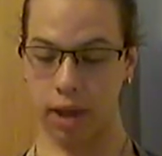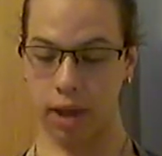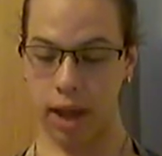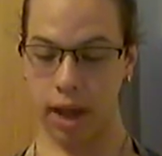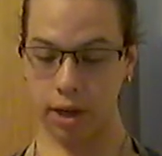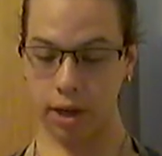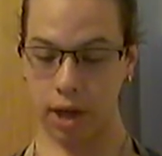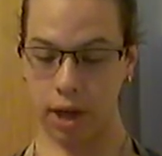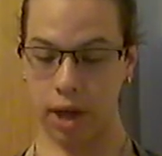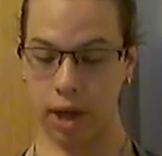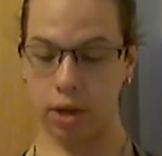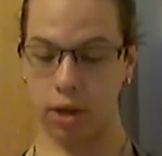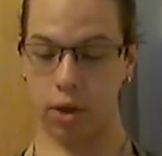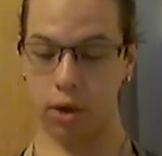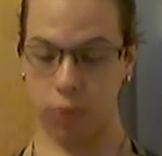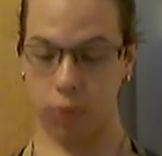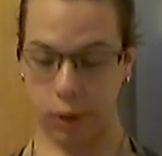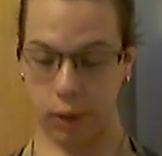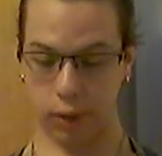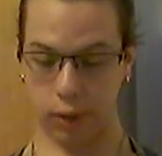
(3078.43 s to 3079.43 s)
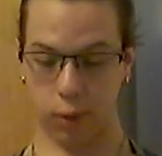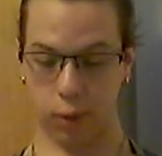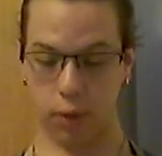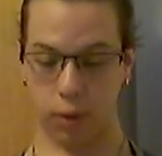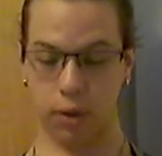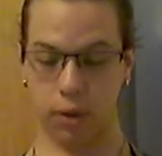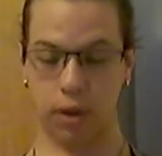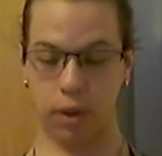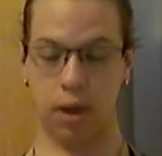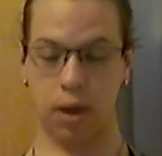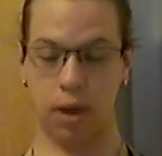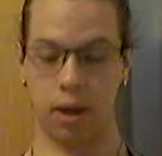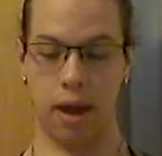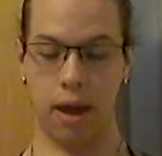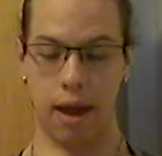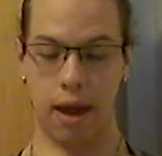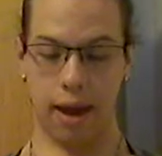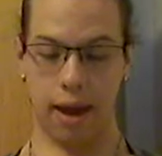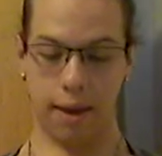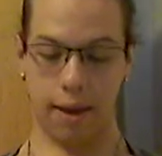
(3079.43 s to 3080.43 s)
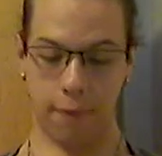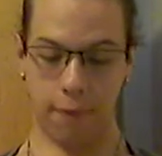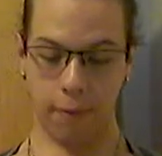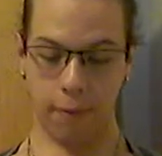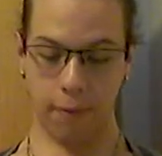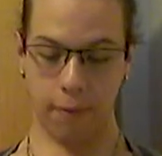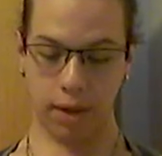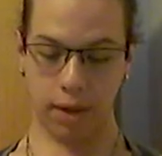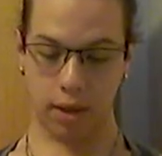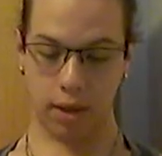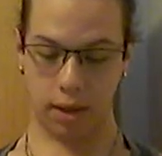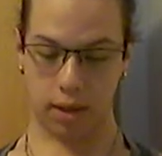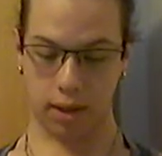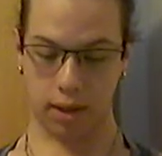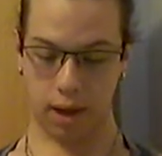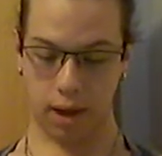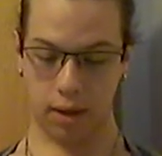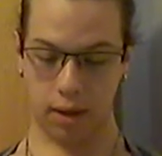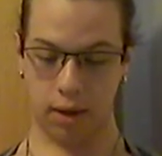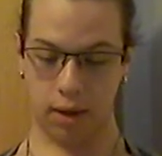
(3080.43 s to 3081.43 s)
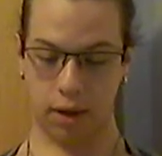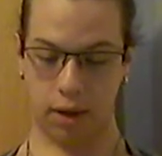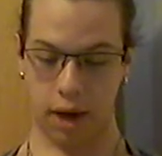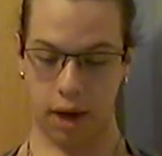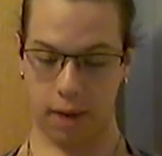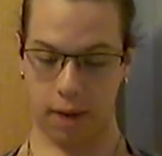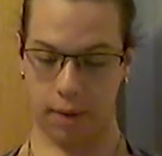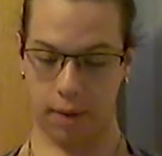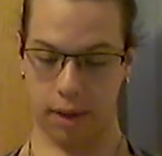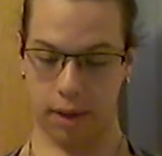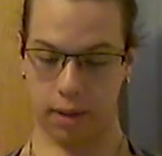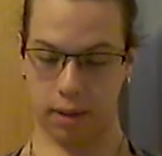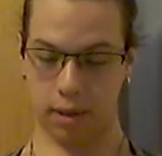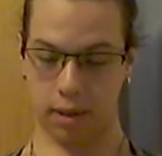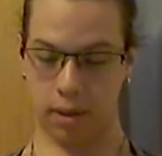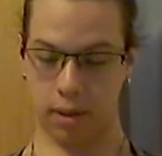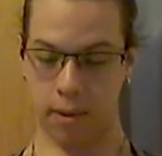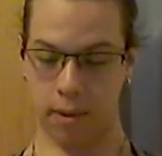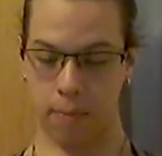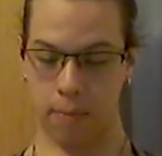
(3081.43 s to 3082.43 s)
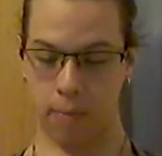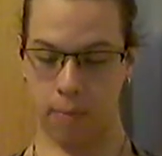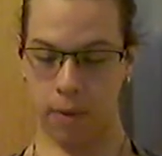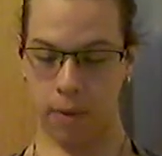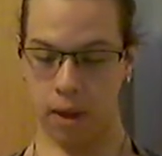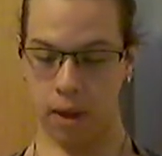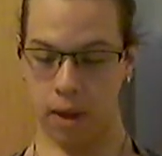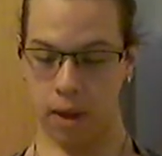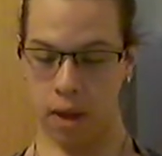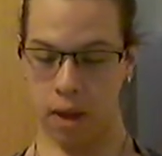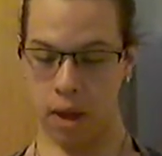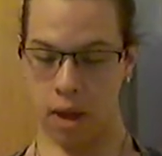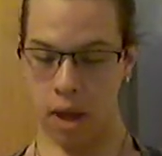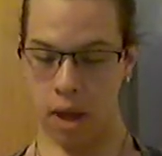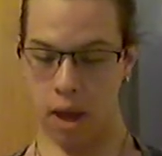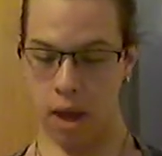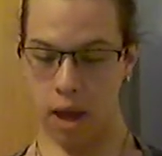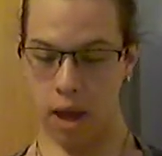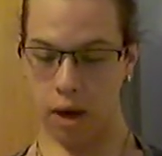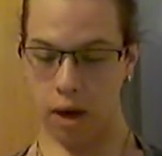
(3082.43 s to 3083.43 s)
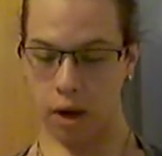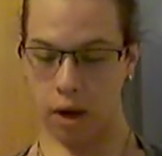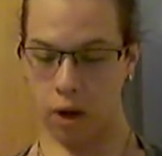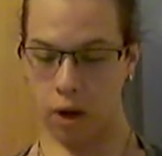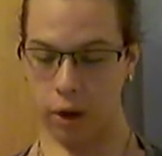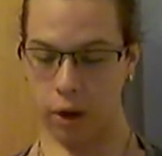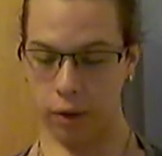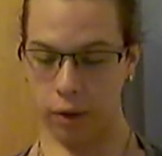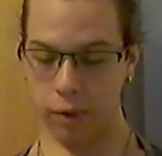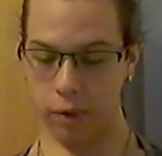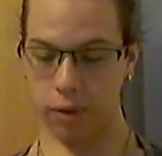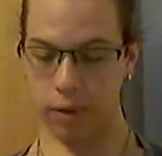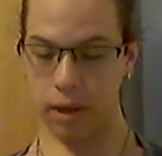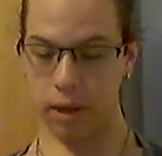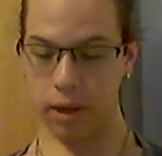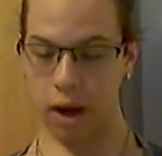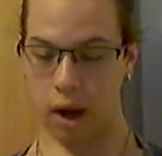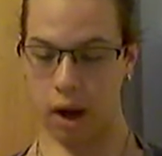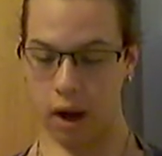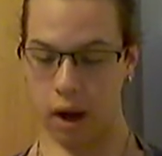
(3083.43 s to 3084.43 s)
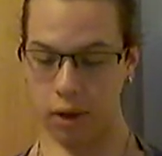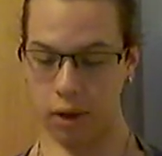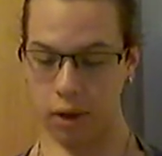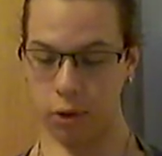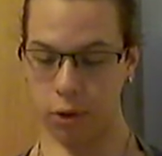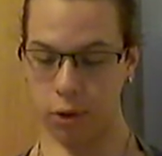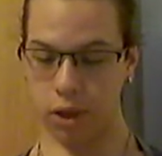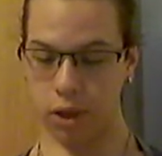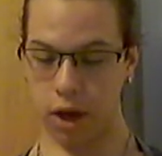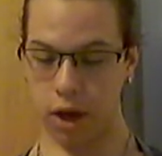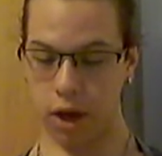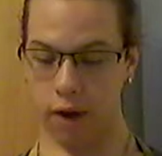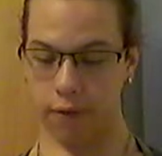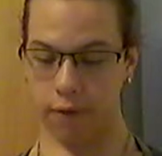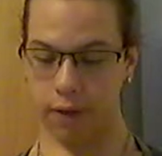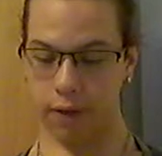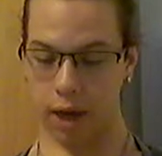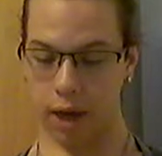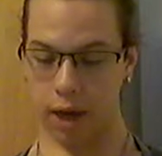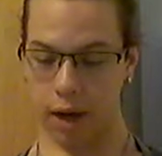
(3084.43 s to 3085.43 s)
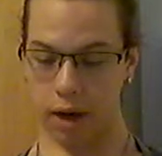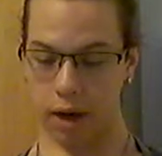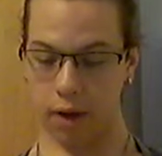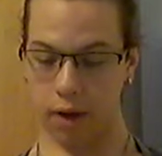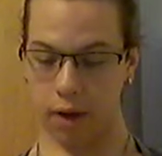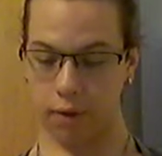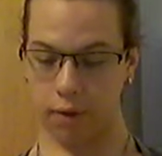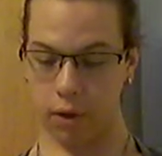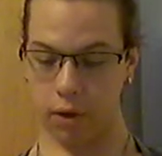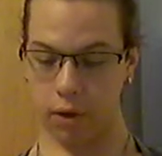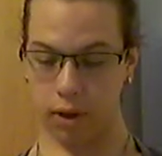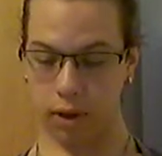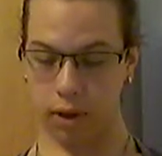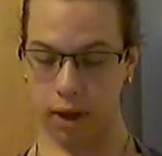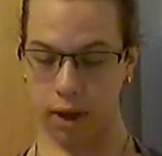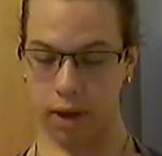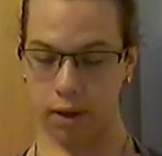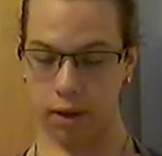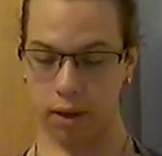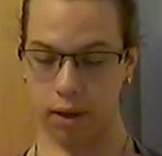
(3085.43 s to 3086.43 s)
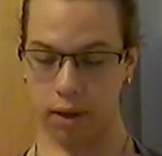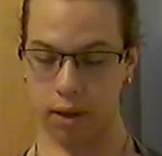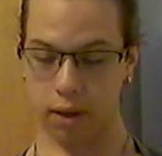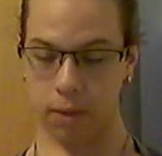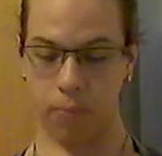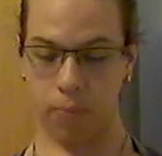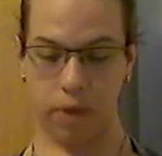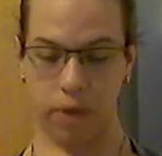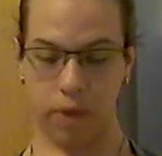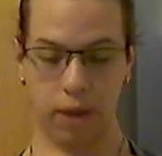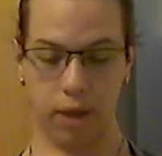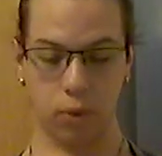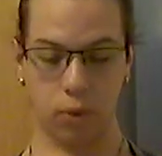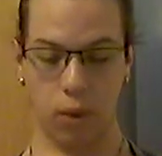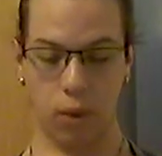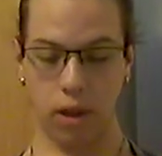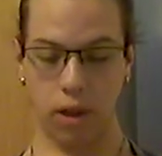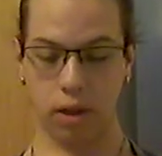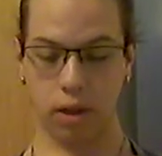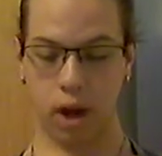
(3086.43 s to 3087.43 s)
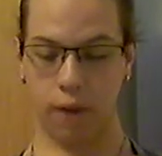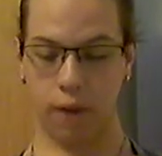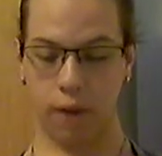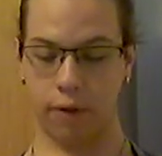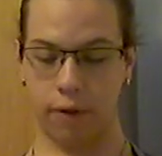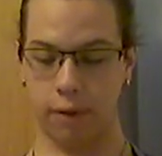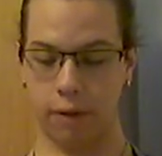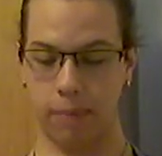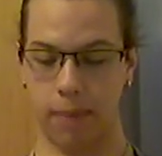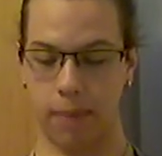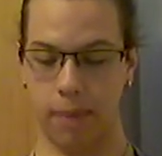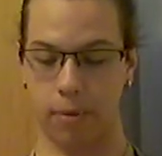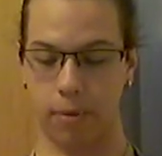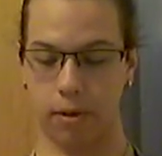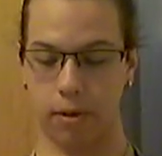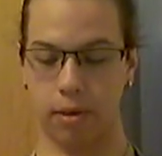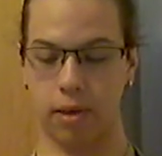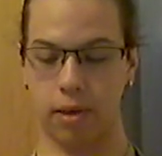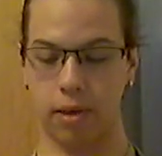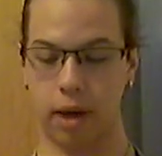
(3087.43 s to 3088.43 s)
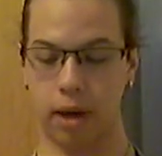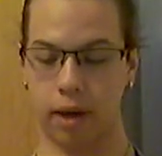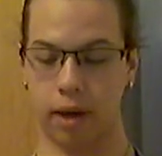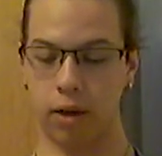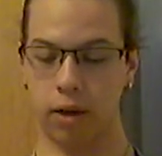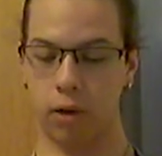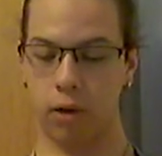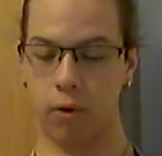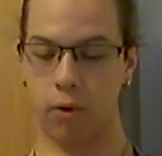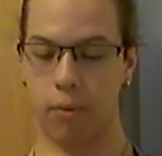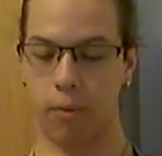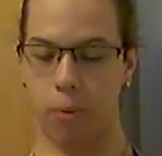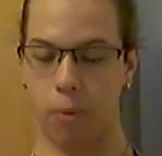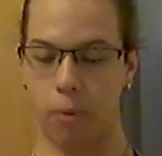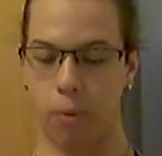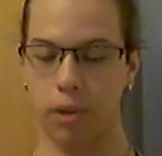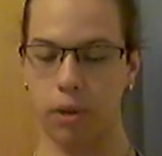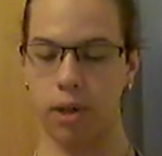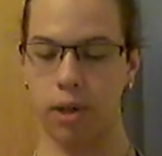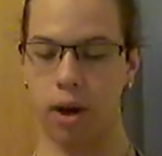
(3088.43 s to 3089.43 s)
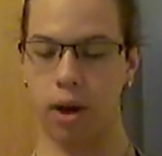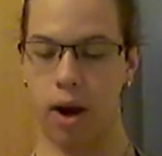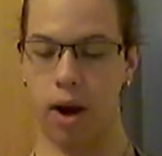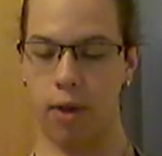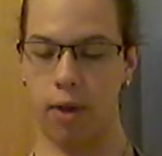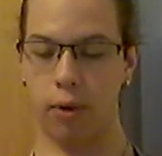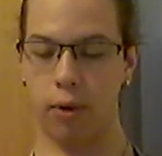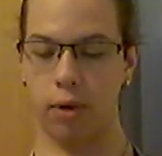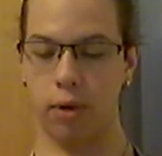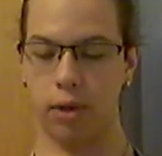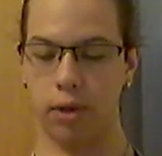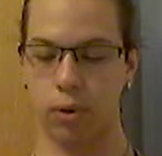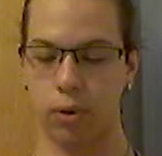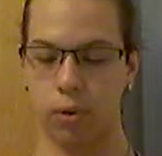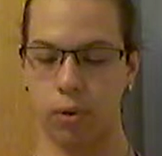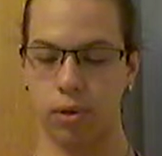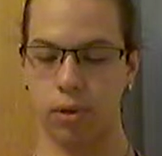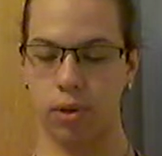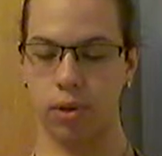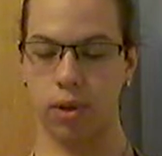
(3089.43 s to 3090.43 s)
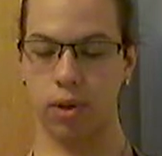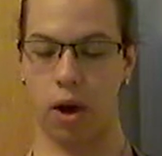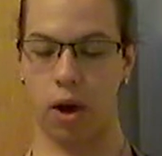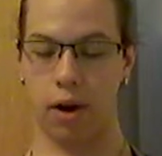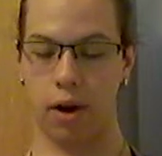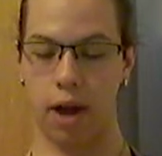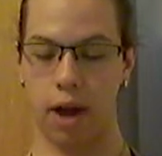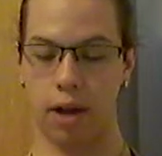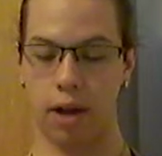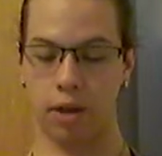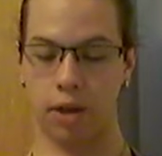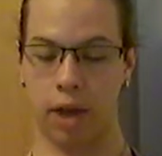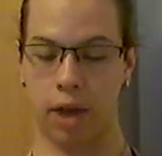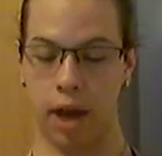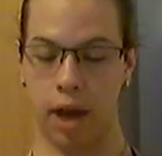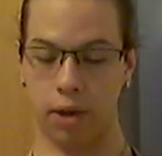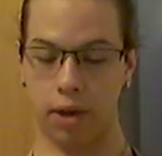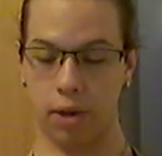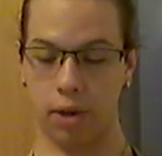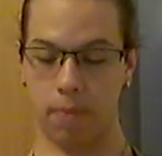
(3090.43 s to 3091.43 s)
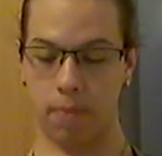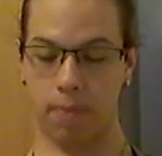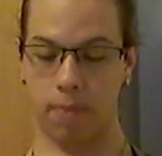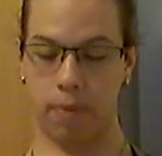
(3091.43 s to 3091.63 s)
Educational Resource Information Center database includes hundreds of journal titles, as well as conference papers, technical reports, and other resources on education.